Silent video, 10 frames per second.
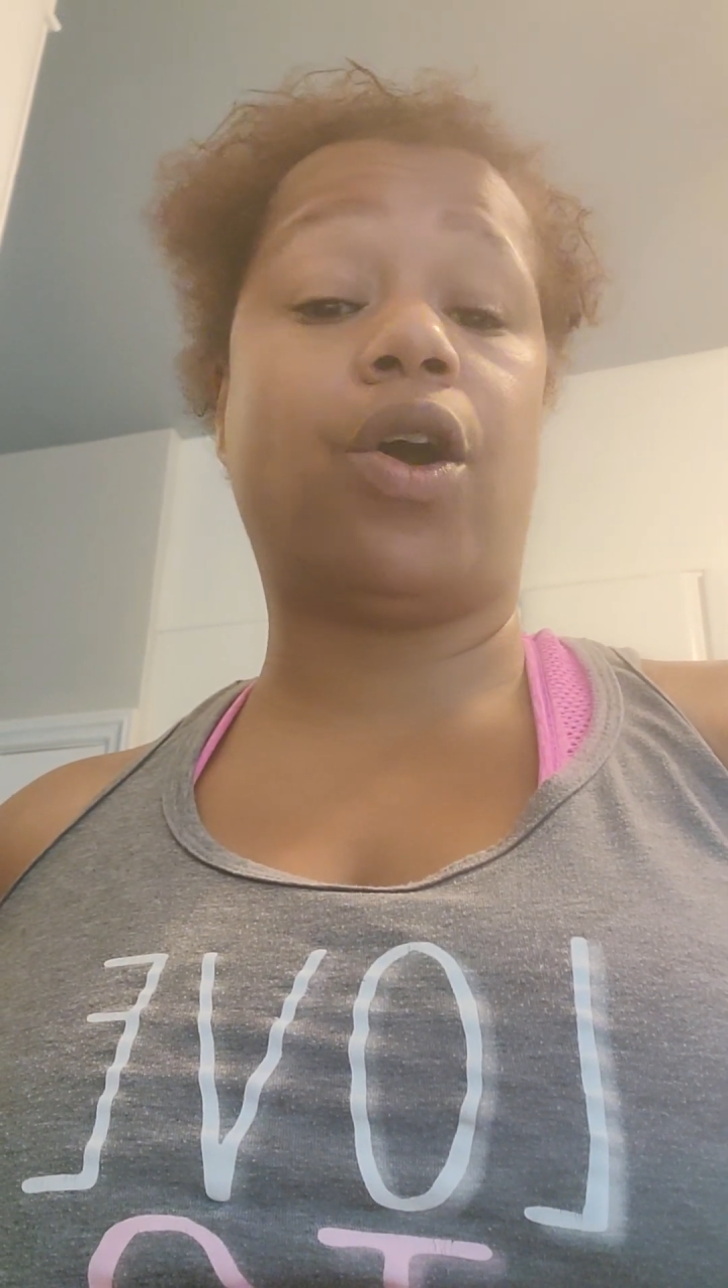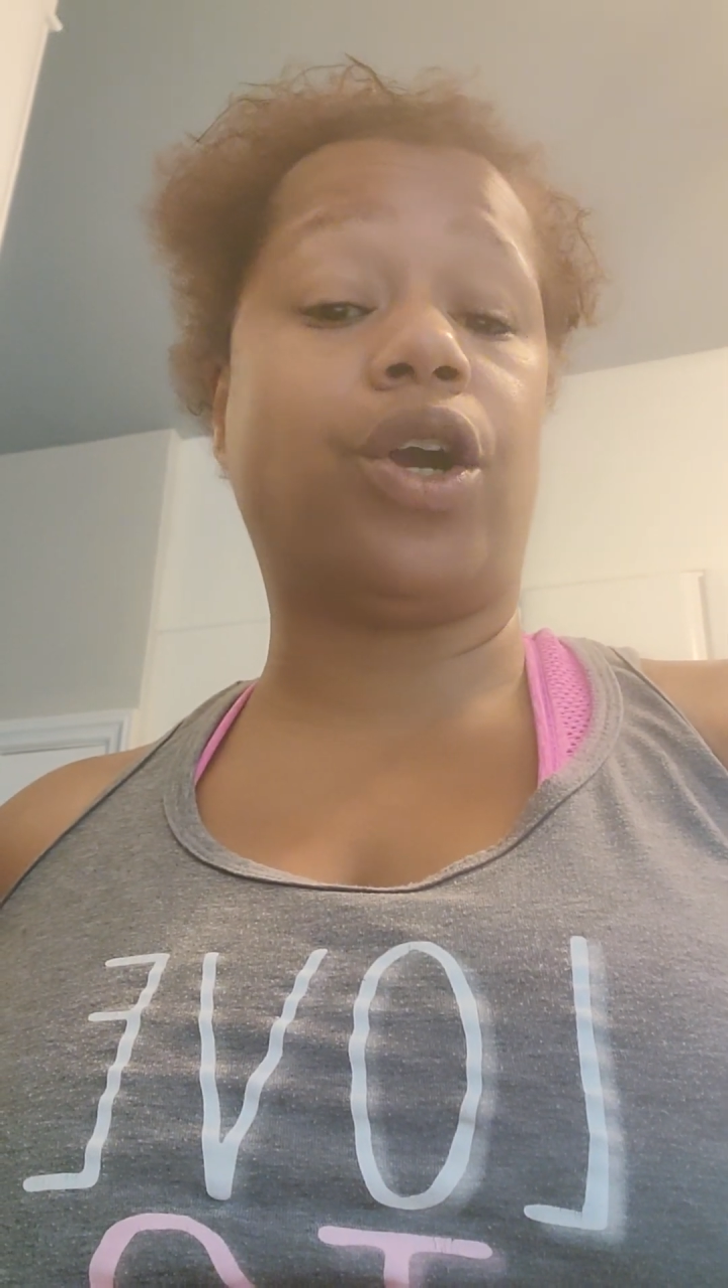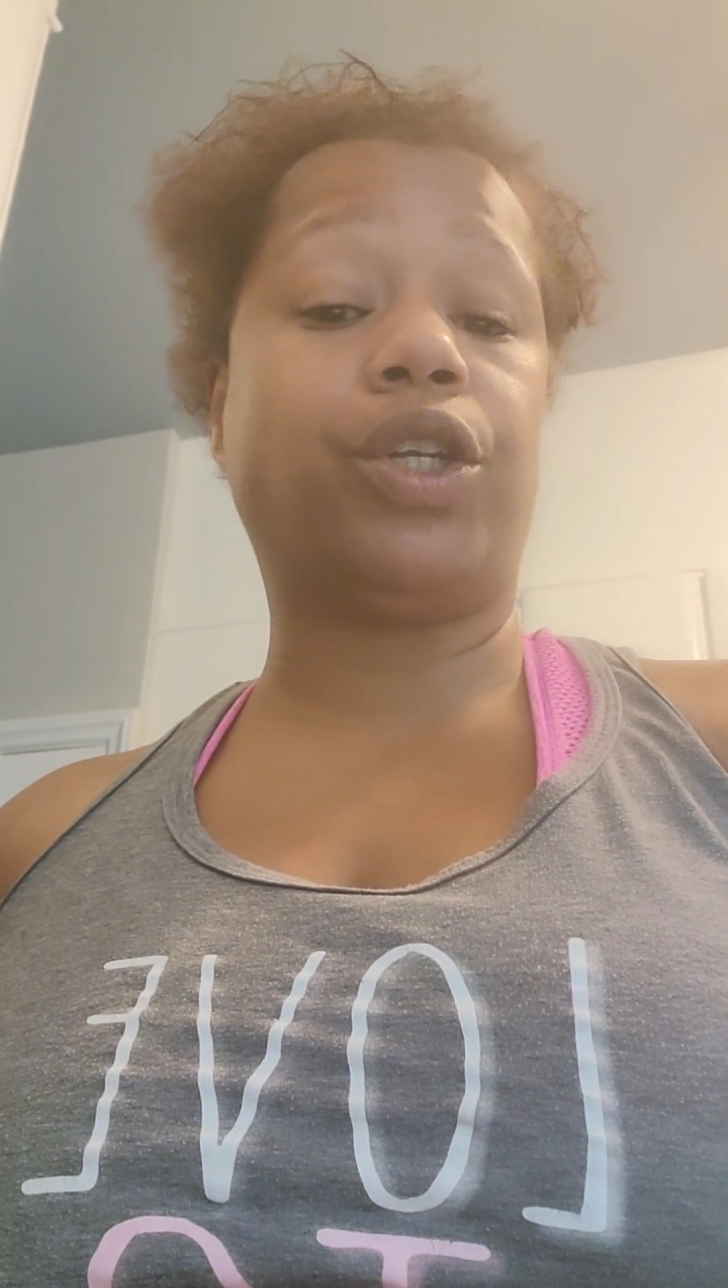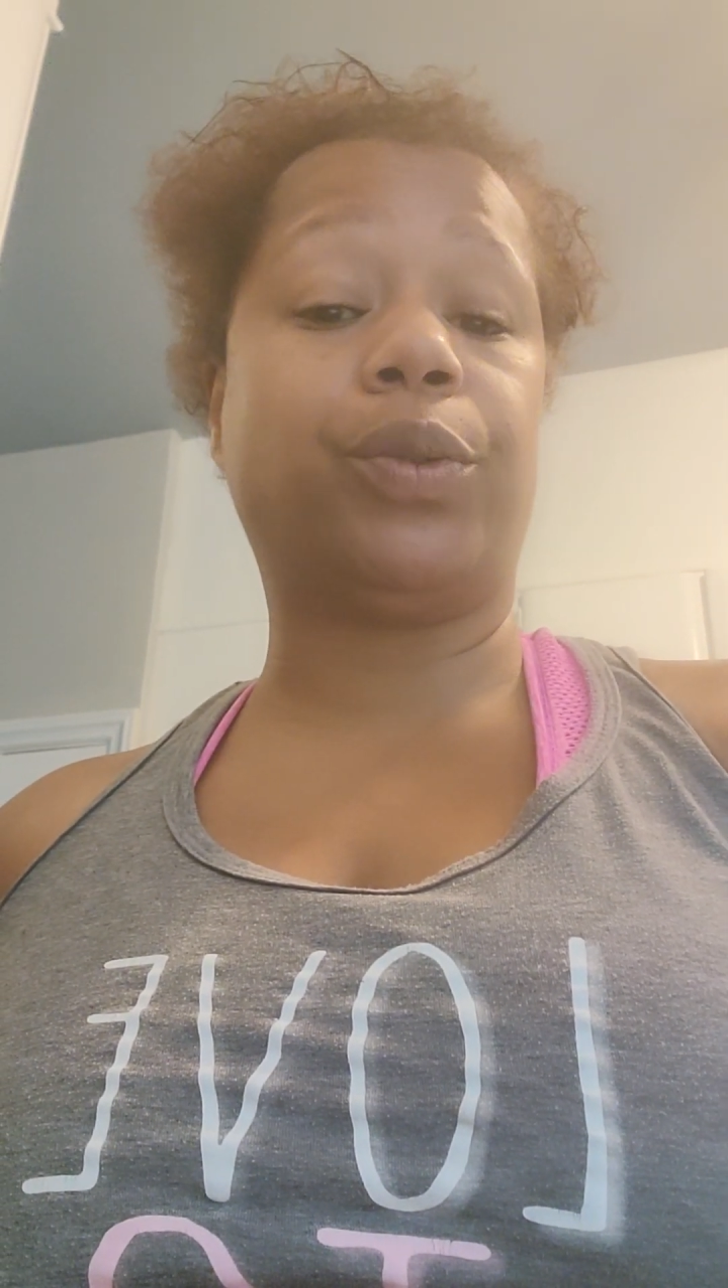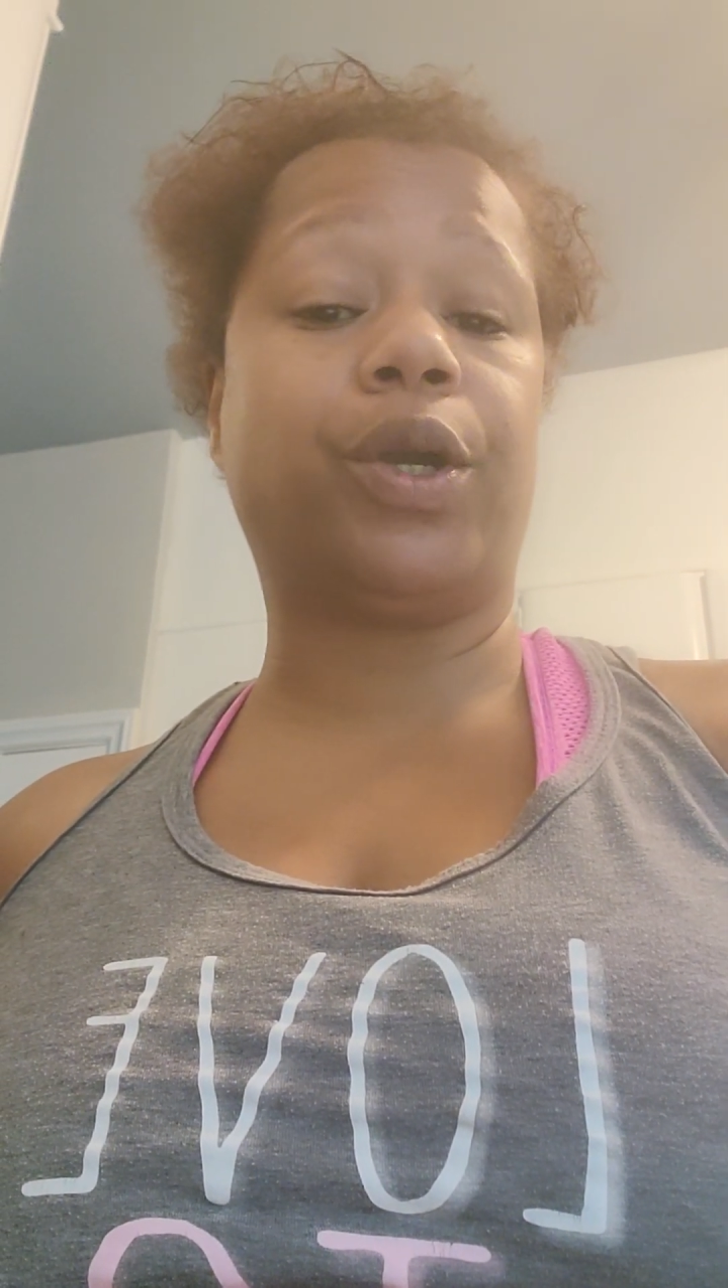
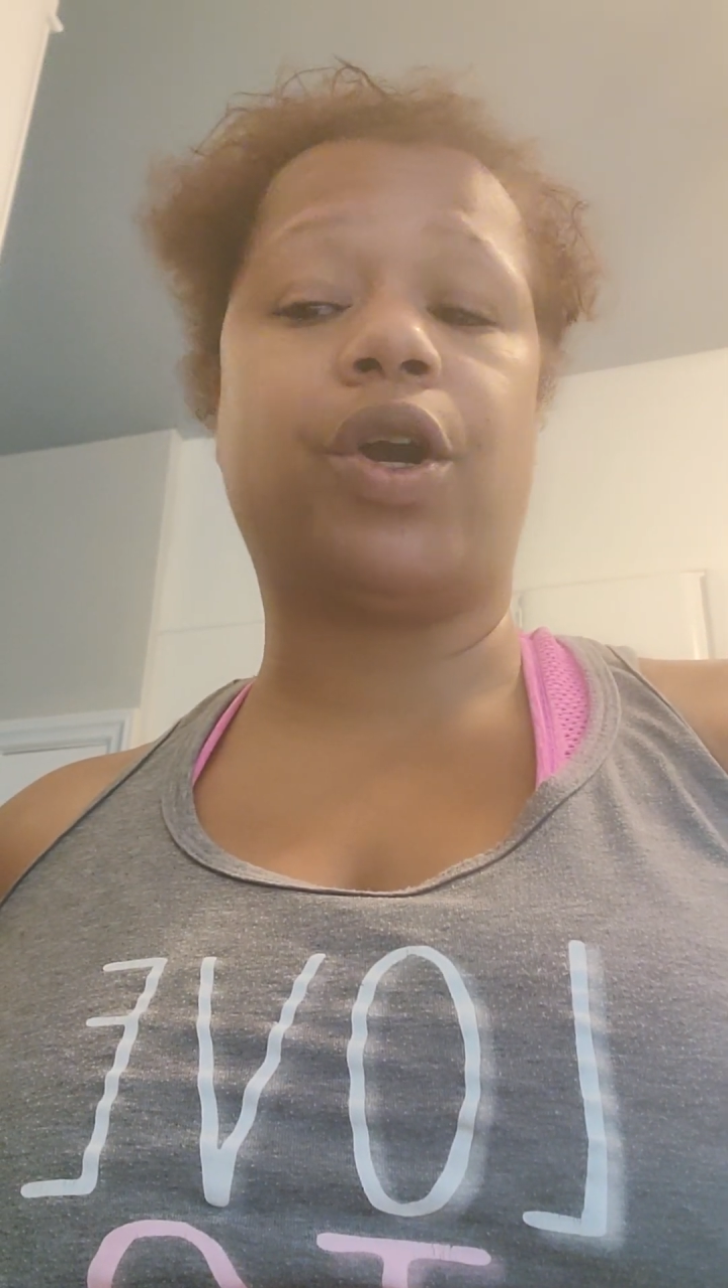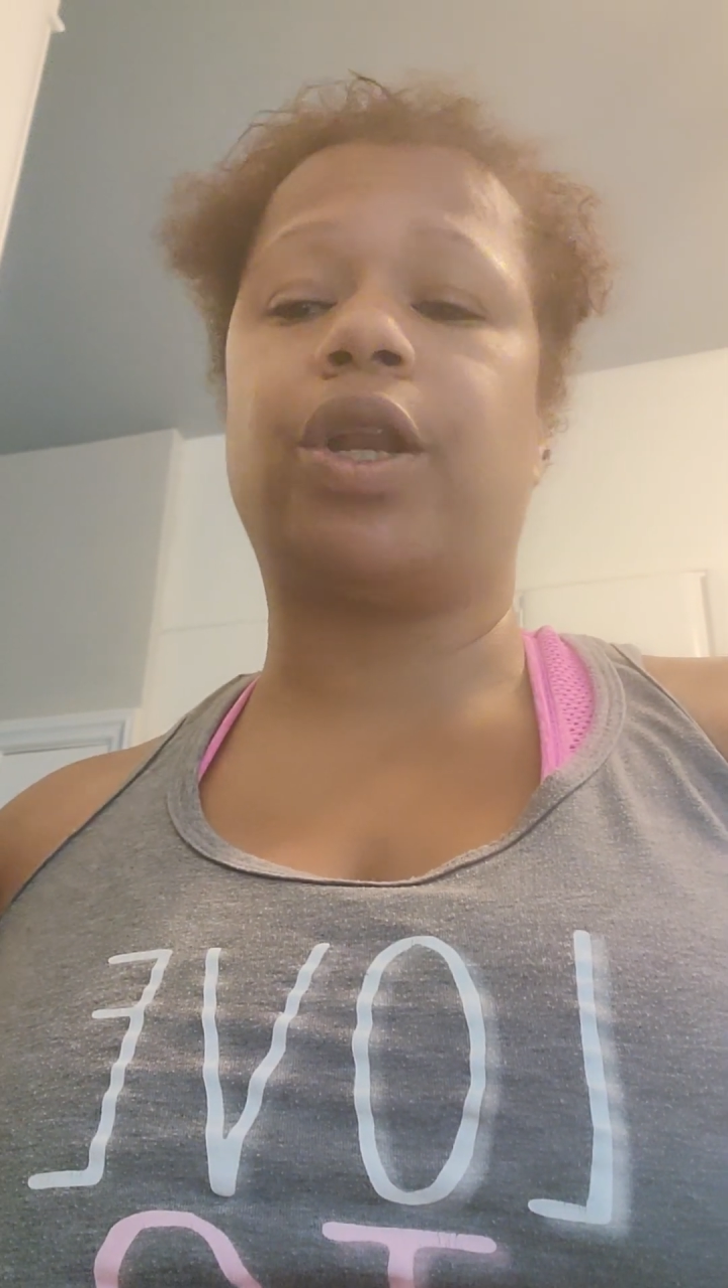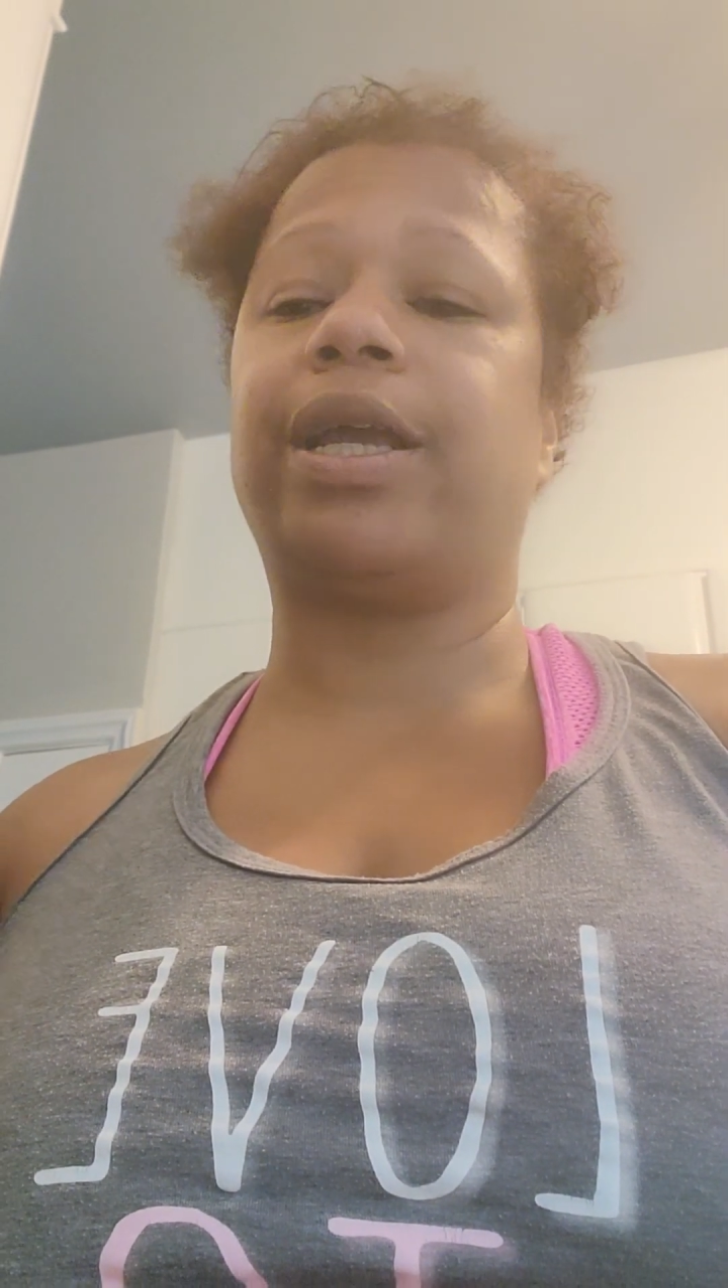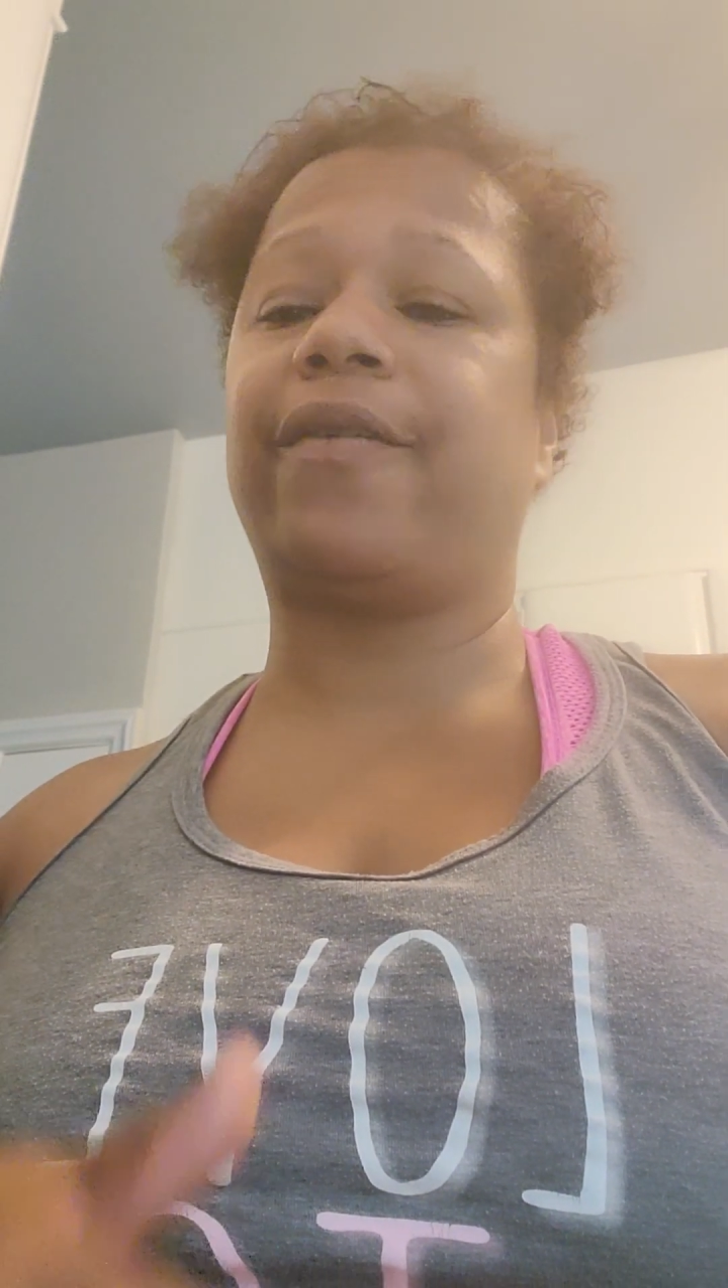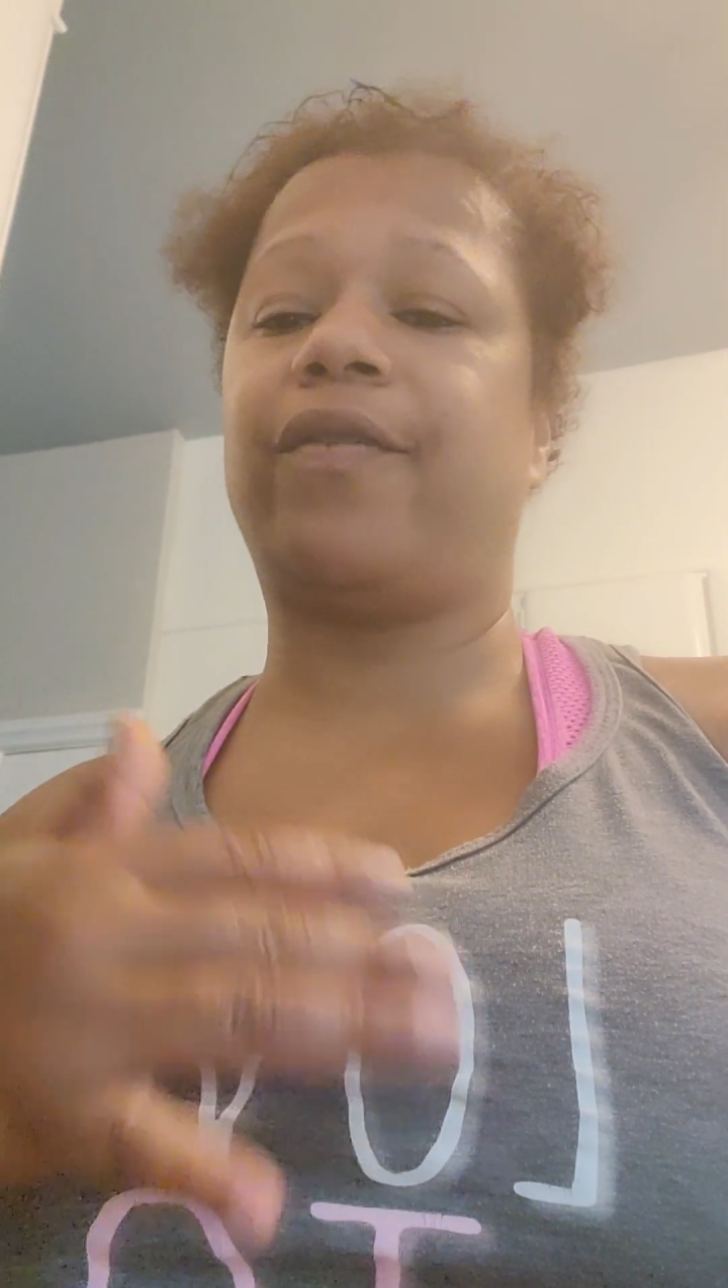are doing garlic,